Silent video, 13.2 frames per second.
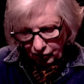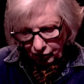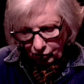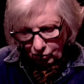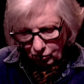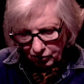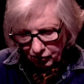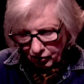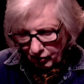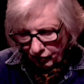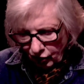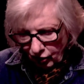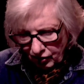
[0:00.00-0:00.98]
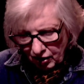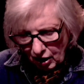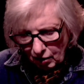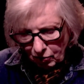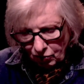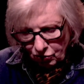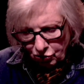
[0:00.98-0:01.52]
corner of our
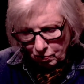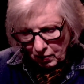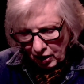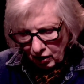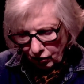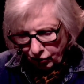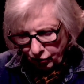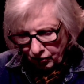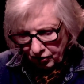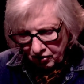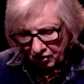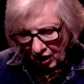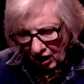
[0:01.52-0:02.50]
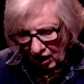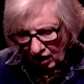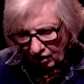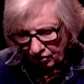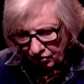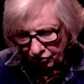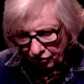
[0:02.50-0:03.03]
neighbor's manicured
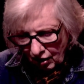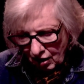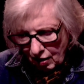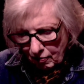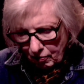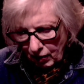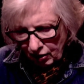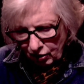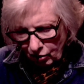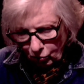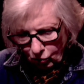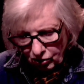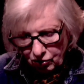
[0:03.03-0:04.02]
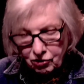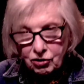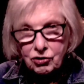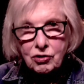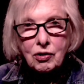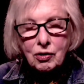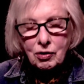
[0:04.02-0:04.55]
hedge met the woods
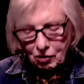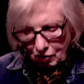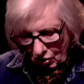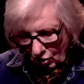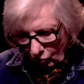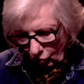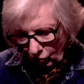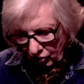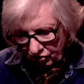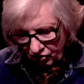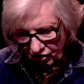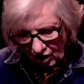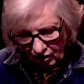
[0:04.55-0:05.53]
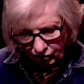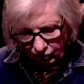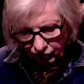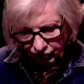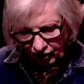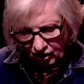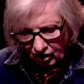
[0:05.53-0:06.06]
with tangled
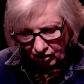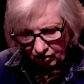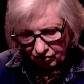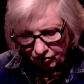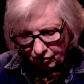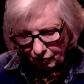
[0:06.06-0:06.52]
vines.